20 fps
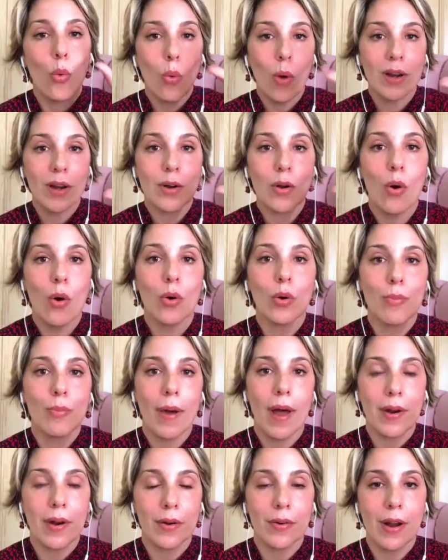one whole
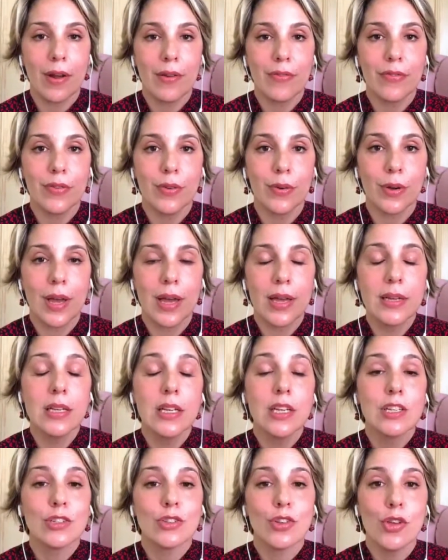paragraph,
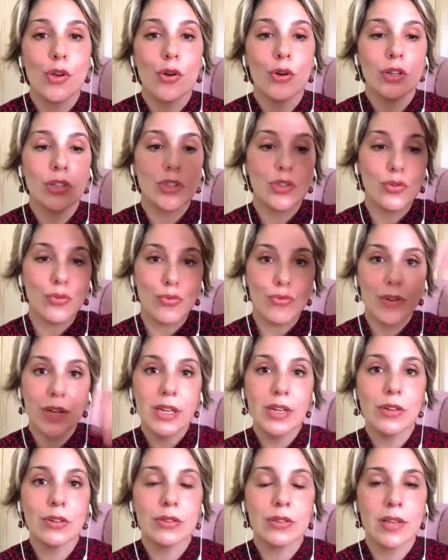okay? So you're going to
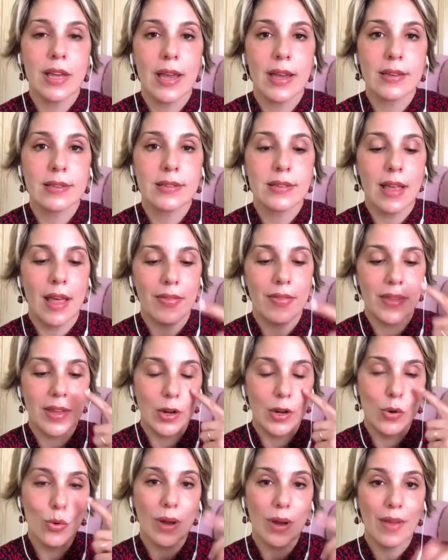read your text and
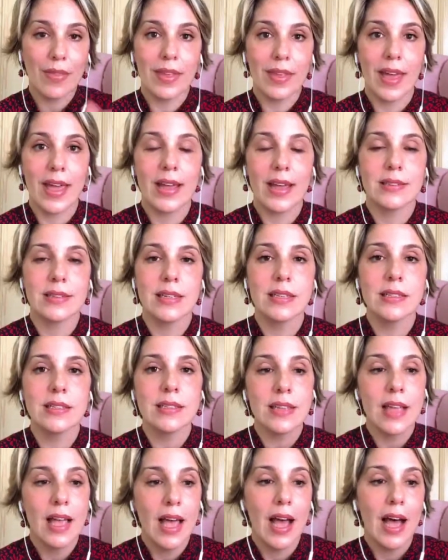then look at the
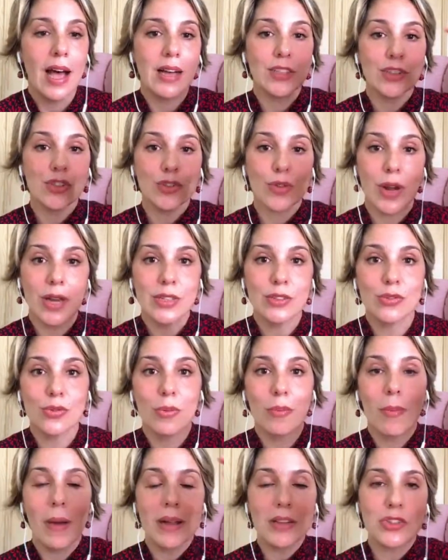headings and try
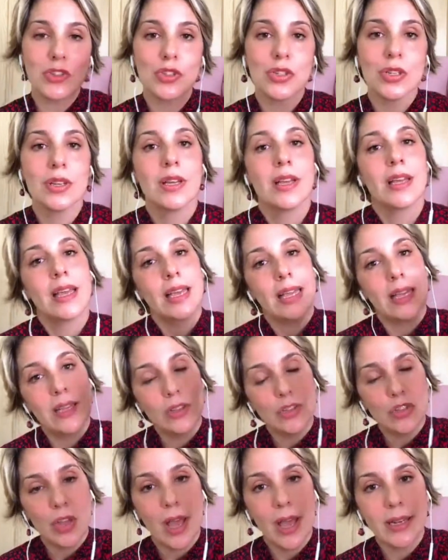to match
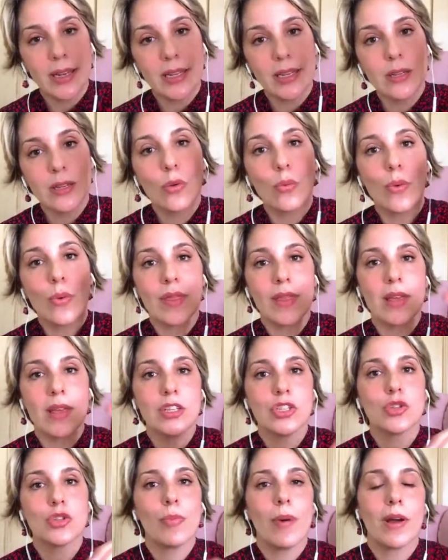each heading with
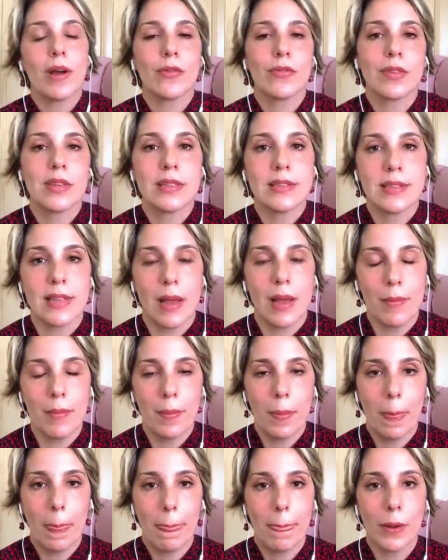each part of the exam,
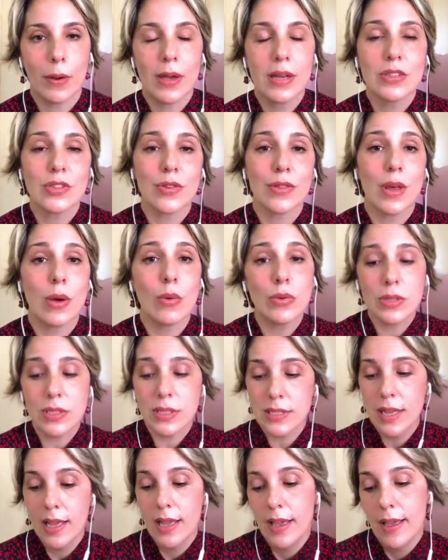okay? So that
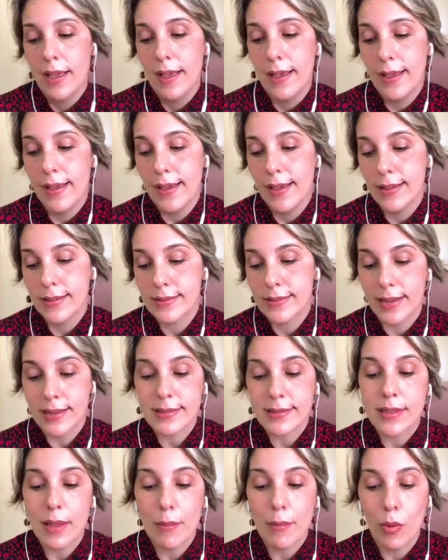was
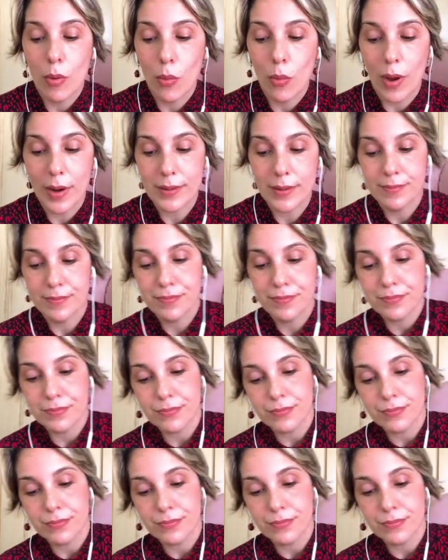text number 1.